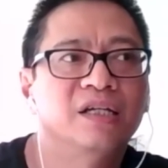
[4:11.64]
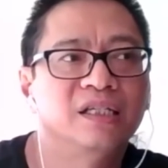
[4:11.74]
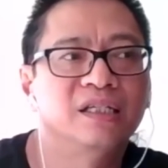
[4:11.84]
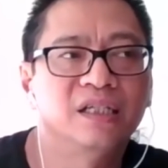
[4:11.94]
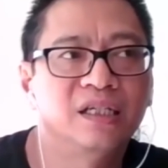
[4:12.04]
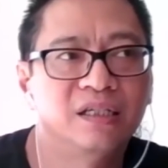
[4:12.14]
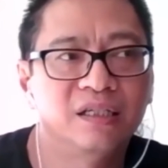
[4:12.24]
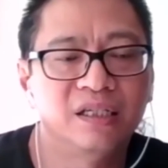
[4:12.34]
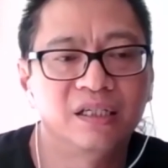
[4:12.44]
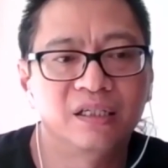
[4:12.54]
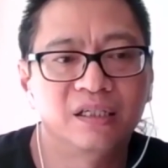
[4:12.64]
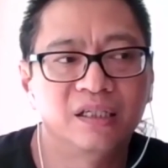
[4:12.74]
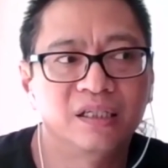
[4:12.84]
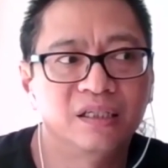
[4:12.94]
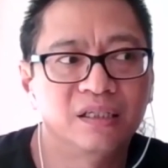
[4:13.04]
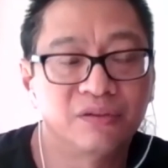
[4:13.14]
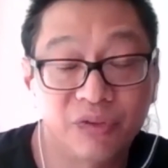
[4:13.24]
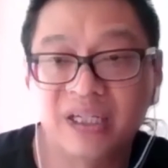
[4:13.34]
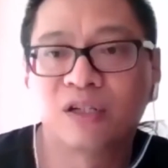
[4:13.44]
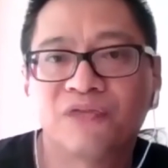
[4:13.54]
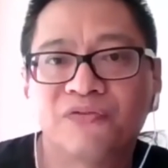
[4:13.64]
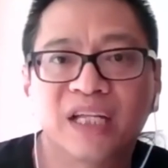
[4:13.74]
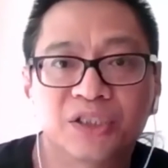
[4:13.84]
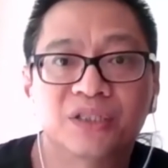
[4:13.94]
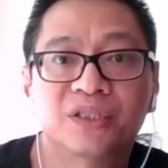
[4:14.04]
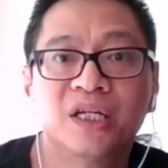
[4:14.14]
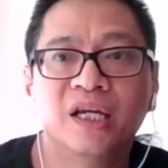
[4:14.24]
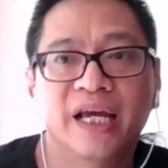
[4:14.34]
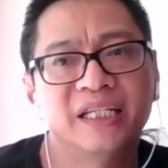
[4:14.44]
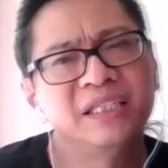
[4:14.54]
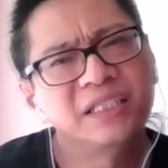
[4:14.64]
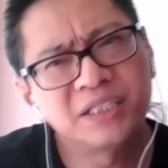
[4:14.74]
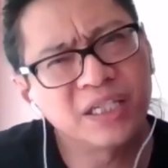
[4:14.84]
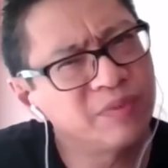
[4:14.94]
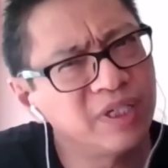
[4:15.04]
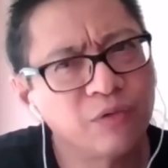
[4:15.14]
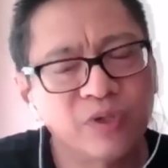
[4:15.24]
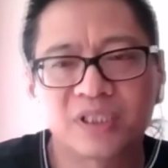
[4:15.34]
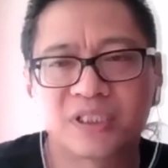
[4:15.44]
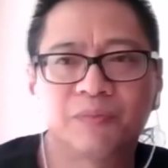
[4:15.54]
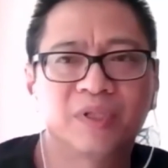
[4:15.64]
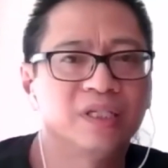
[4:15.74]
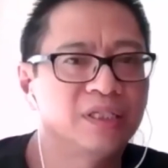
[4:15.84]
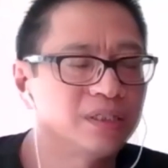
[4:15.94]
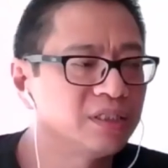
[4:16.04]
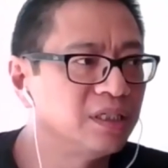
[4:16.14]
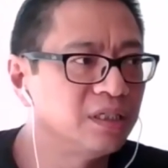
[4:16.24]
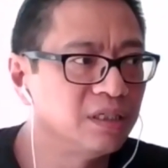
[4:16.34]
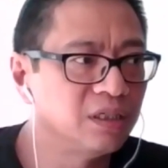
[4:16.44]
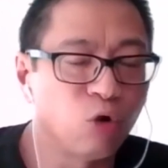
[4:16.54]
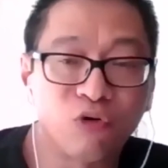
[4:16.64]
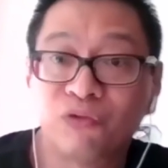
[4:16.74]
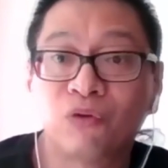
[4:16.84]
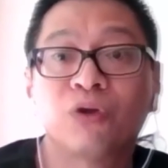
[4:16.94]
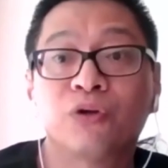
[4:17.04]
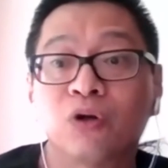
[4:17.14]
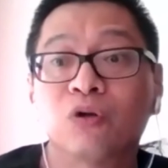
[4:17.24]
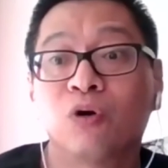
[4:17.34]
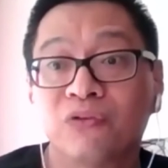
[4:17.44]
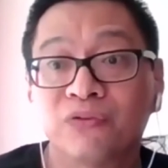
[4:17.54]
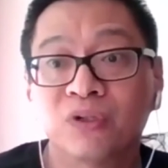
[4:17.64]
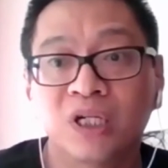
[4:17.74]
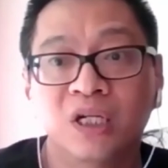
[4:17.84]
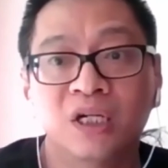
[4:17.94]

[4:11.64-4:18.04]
in the running of elections and in determining whether something is lawful or not lawful.